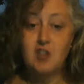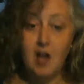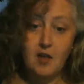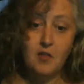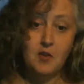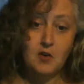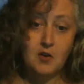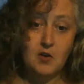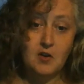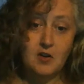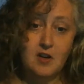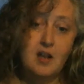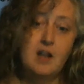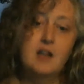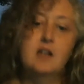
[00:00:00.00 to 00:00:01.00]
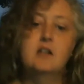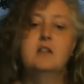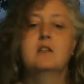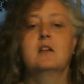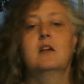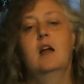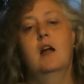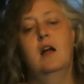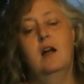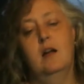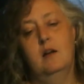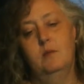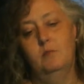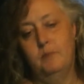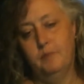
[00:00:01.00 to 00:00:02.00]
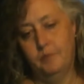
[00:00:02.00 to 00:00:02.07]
other um,